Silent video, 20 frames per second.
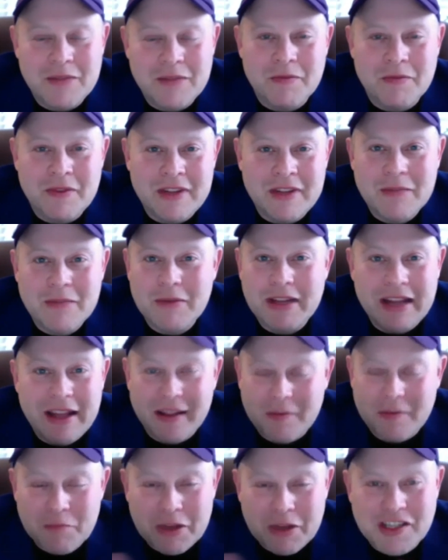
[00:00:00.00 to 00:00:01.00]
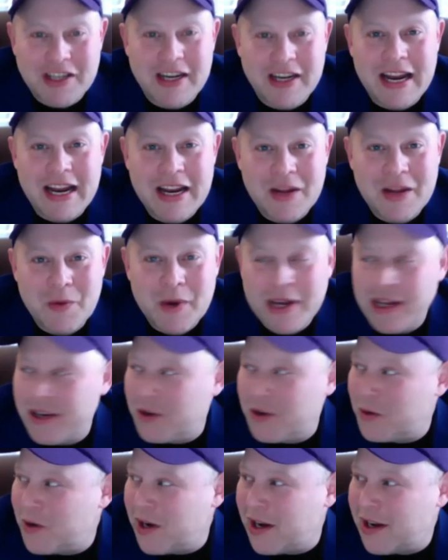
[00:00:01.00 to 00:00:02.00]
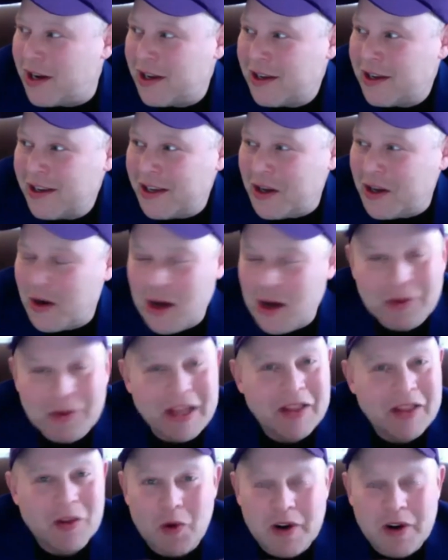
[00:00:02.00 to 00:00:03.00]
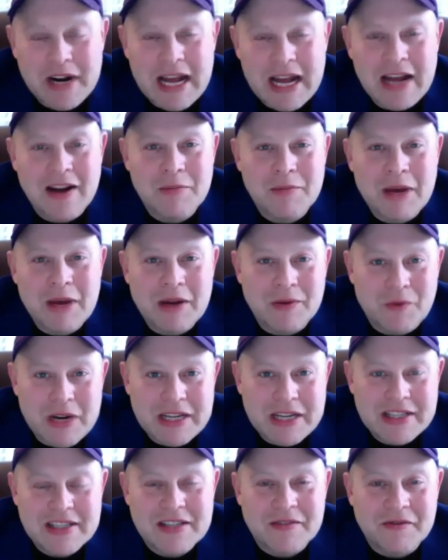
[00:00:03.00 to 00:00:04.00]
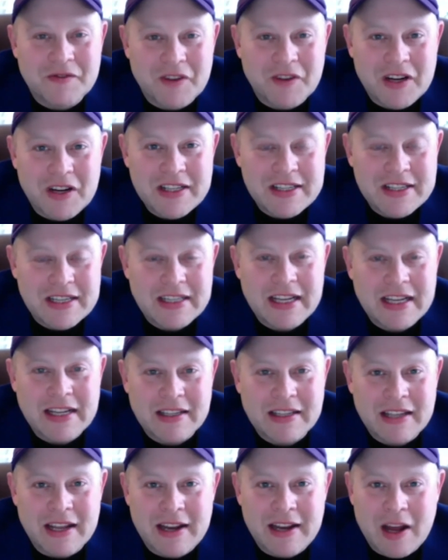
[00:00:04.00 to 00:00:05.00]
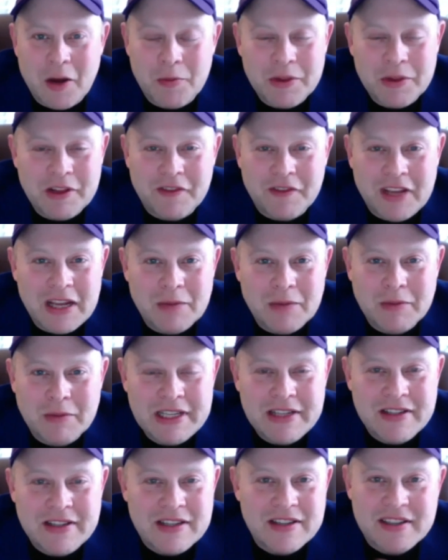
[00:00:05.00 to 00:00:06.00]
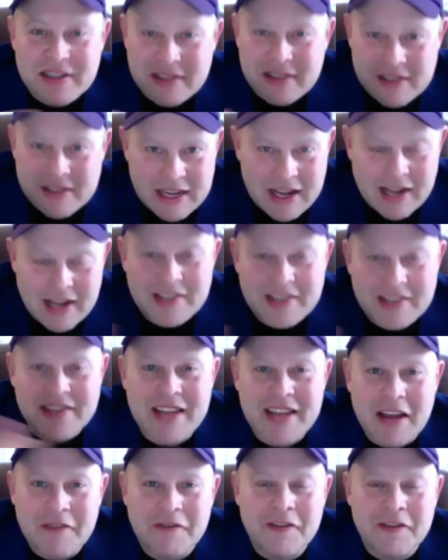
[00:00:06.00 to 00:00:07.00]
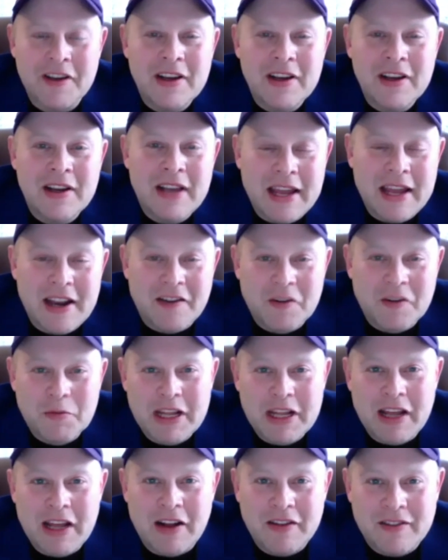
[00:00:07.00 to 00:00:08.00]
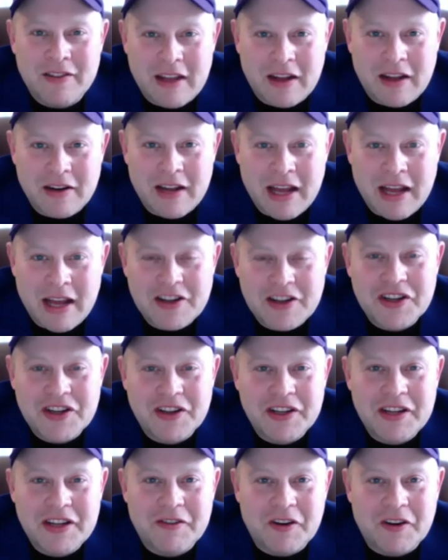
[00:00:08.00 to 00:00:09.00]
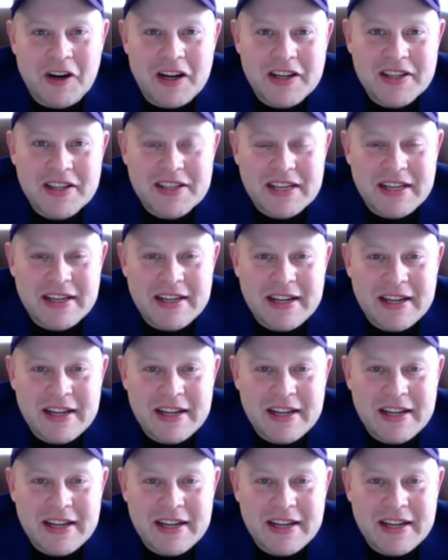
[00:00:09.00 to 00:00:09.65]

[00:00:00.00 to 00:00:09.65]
need me to pitch in any way to you know, help get the word out about raising some funds and helping the families, and say hi to Steph and everybody else out at Jillian for us. And